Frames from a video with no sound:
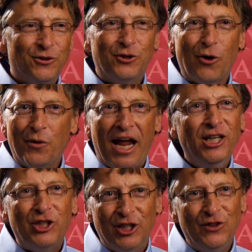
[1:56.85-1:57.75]

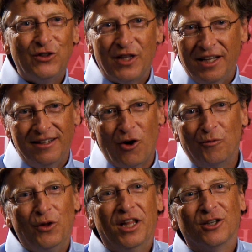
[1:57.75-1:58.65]
donations that
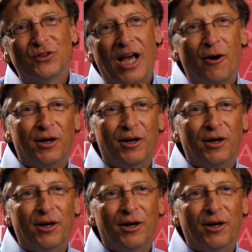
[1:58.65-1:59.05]
hopefully their salary